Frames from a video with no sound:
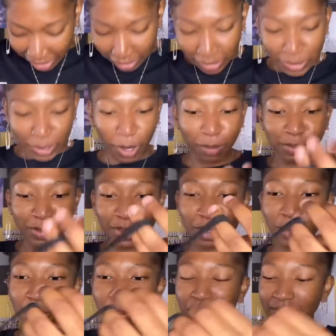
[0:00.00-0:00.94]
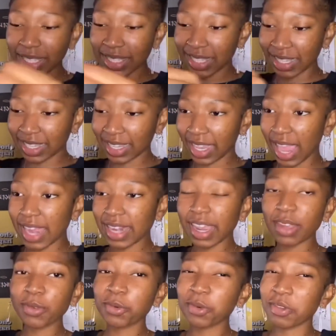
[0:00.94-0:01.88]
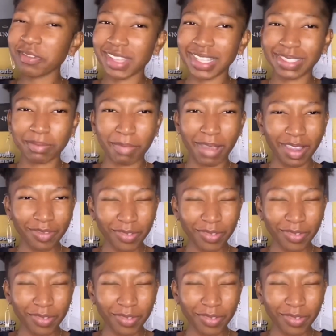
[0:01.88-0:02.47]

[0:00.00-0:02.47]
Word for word: the top's too big. And I don't know if that's my